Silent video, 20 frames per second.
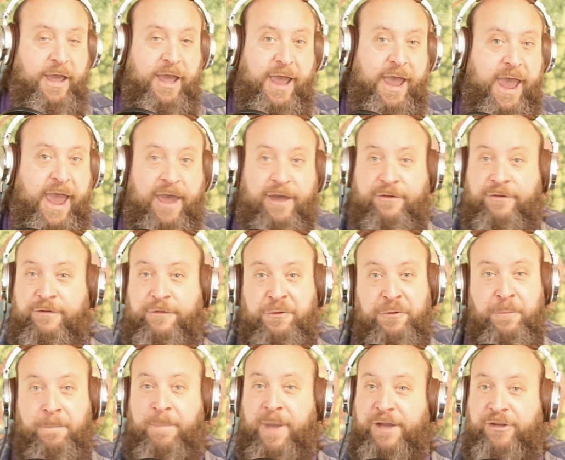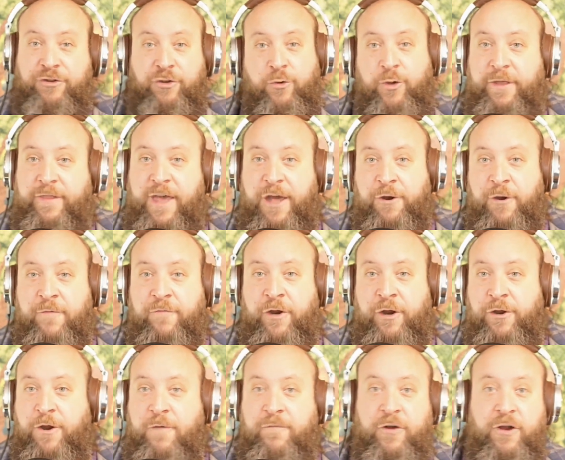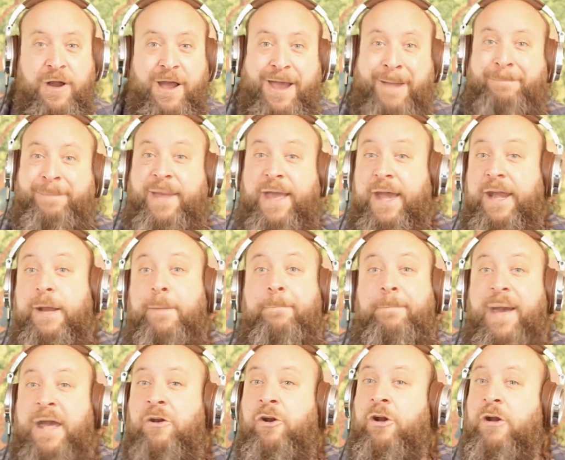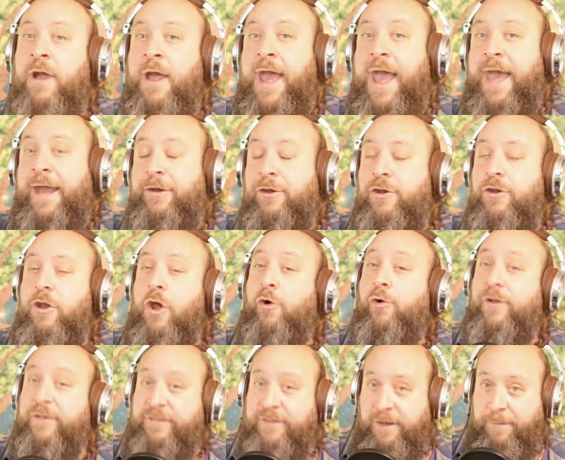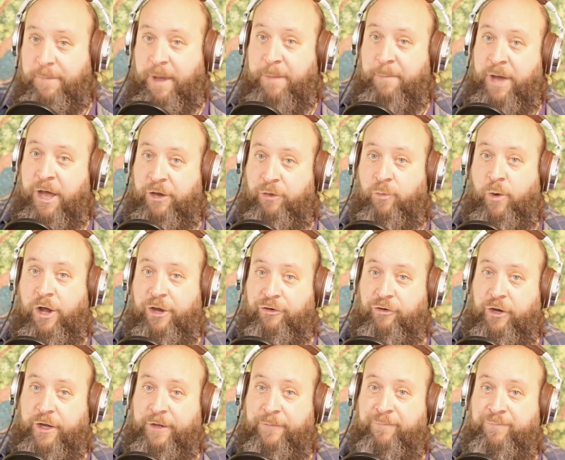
And by doing that over and over, I'm getting better at noticing my mind wandering.